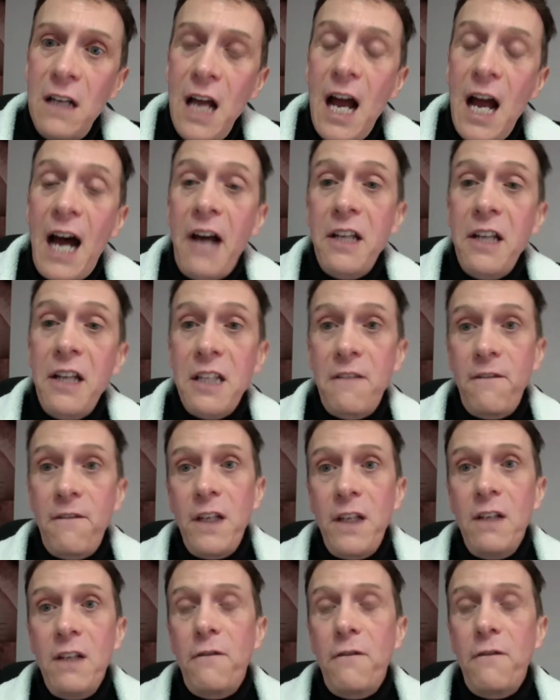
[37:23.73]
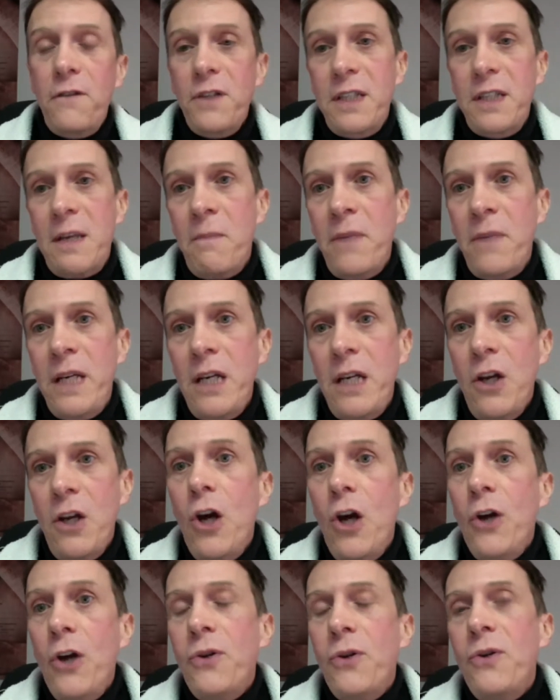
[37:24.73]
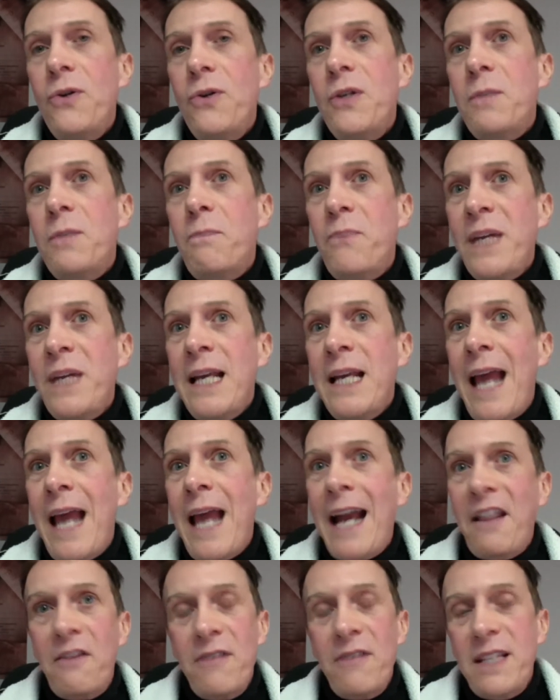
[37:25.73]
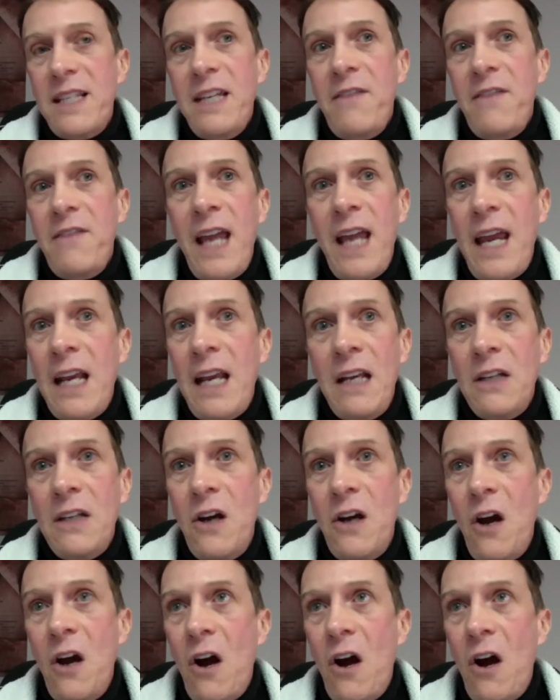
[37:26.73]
How does it feel for somebody who's been at the receiving end